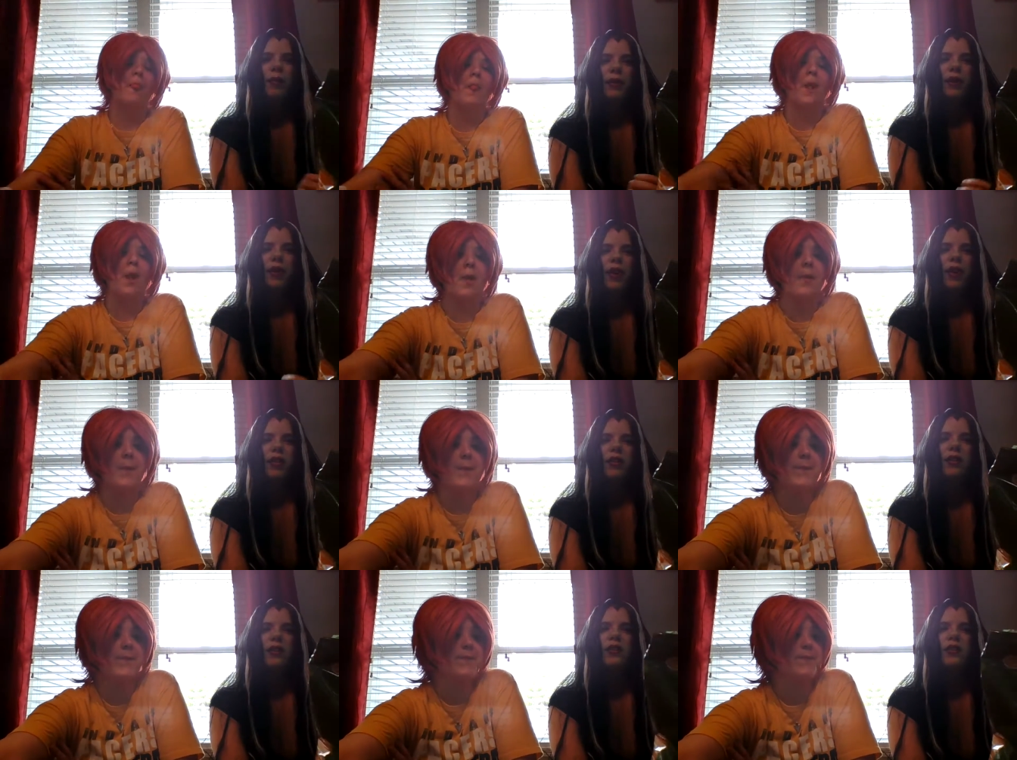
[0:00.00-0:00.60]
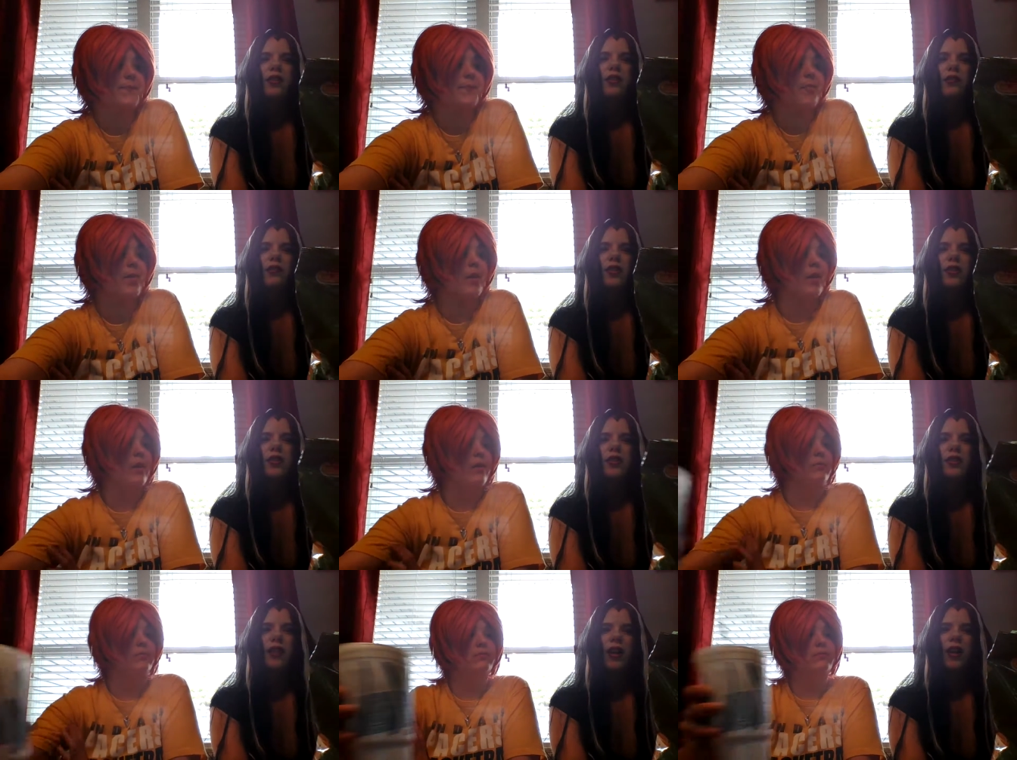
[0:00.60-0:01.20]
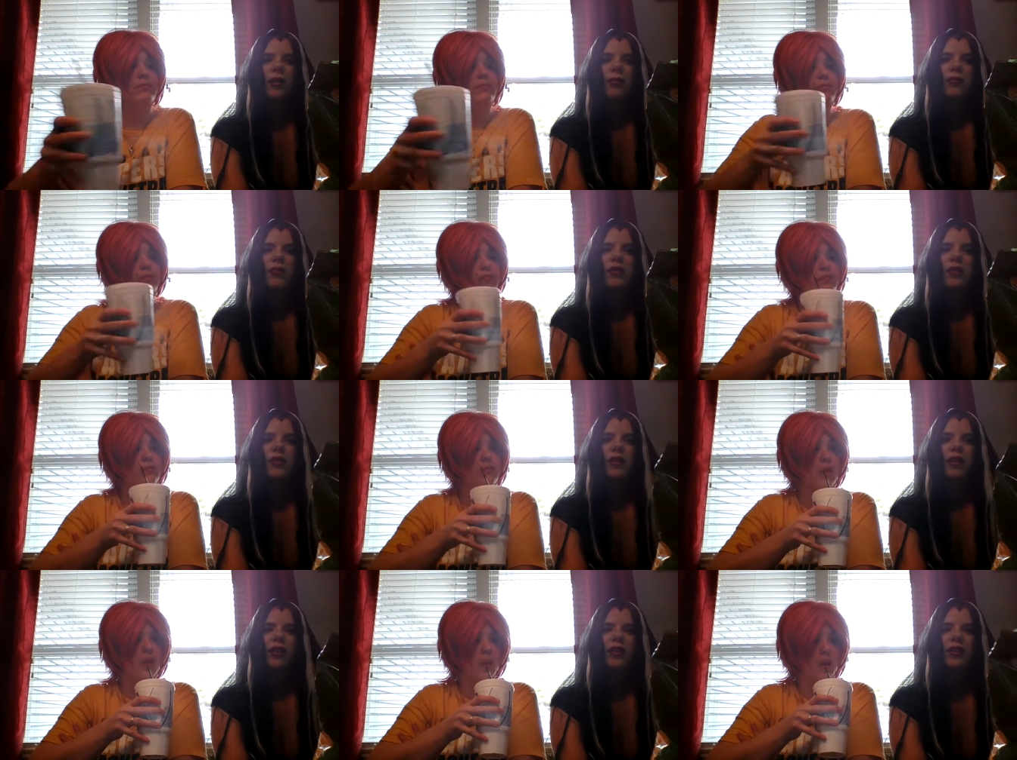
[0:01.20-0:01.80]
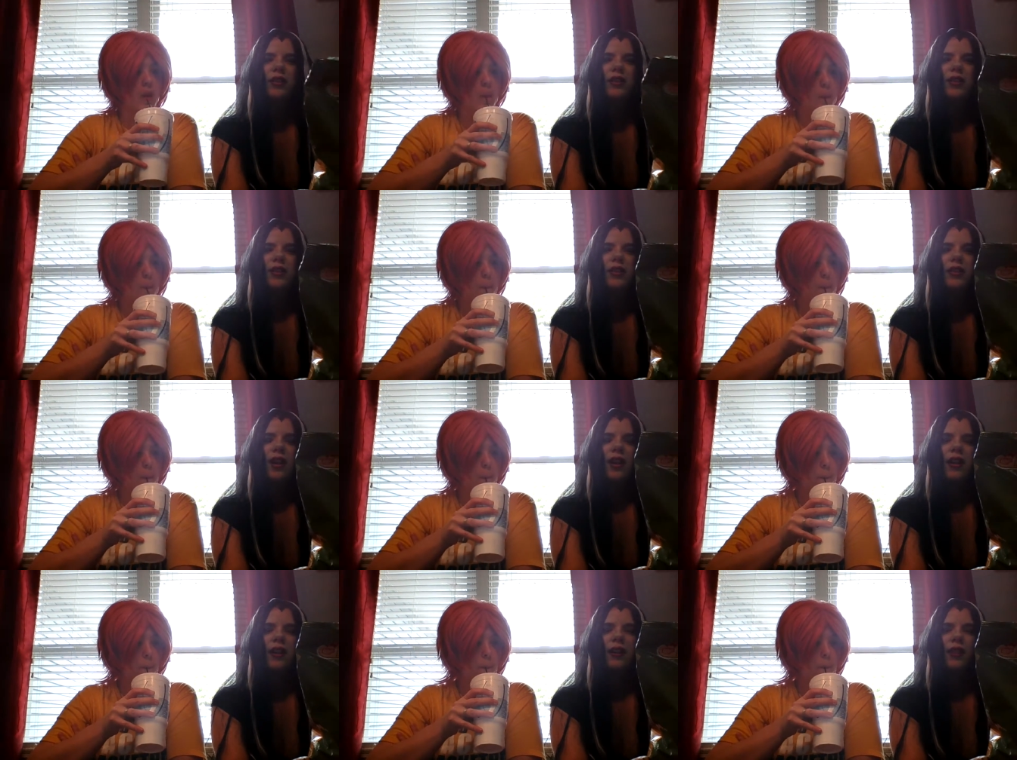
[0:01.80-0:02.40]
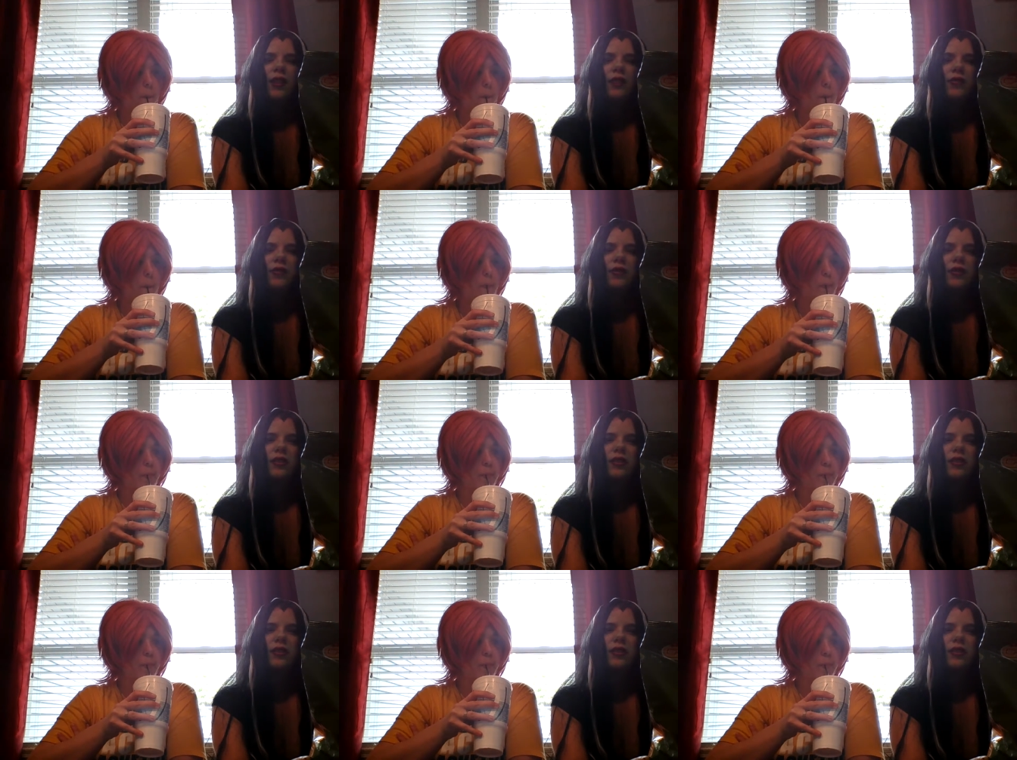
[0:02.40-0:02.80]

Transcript: Picana is the first cut Brazilian steak of